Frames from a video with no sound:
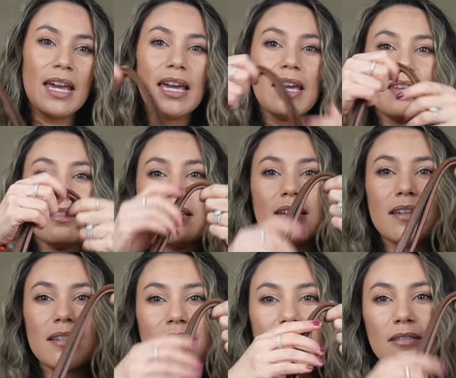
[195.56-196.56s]
and
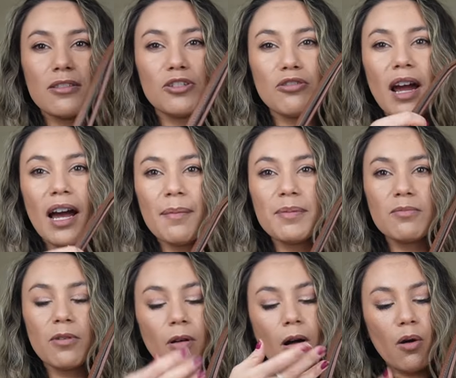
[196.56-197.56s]
the straps
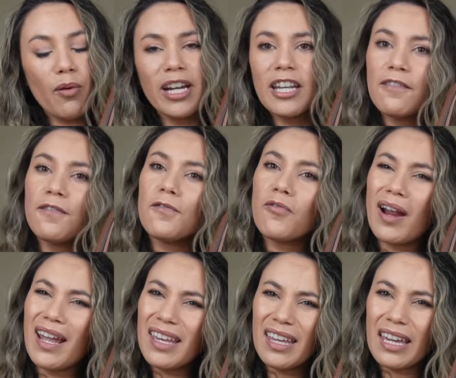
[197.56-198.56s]
were already
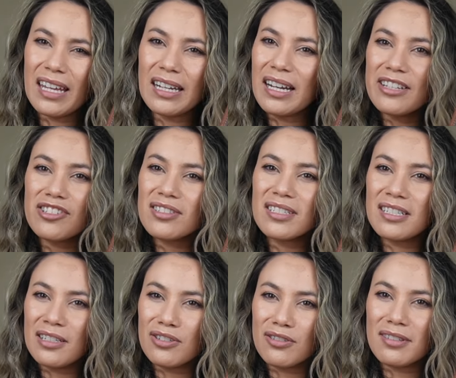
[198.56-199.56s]
fraying, and I just
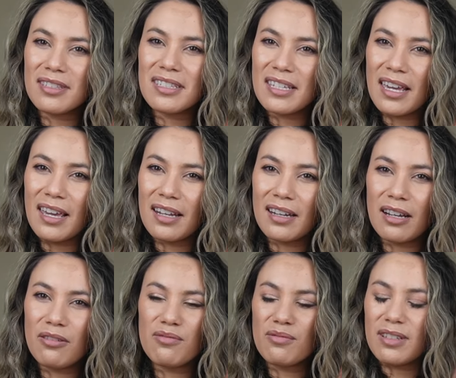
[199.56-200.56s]
didn't understand,
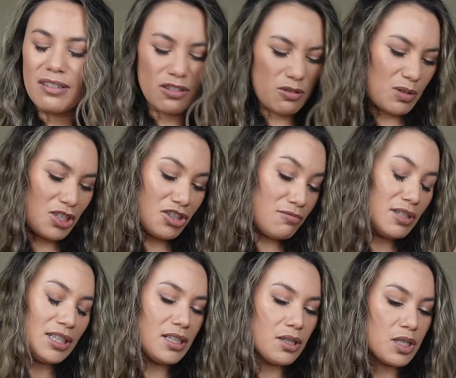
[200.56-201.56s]
and it was just
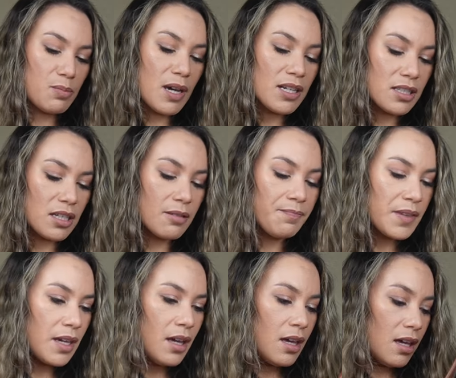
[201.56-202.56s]
really unexpected.
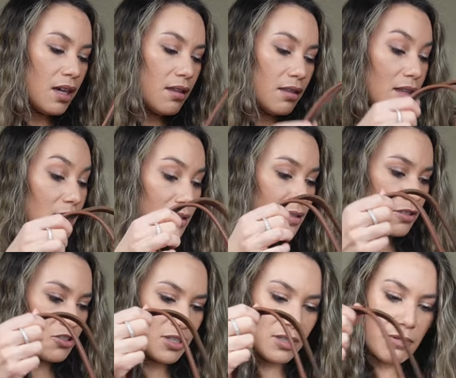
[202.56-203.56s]
And then this
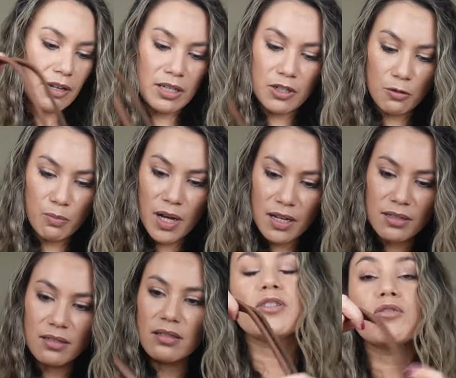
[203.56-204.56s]
is just around
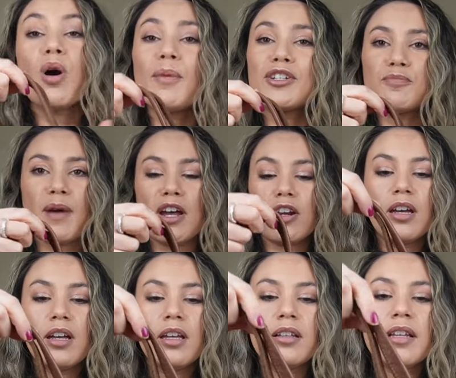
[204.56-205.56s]
$100, so much better.
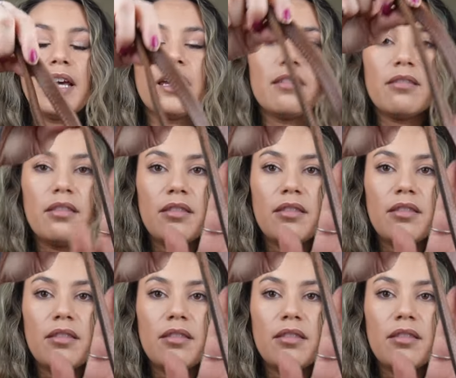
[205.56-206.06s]
Like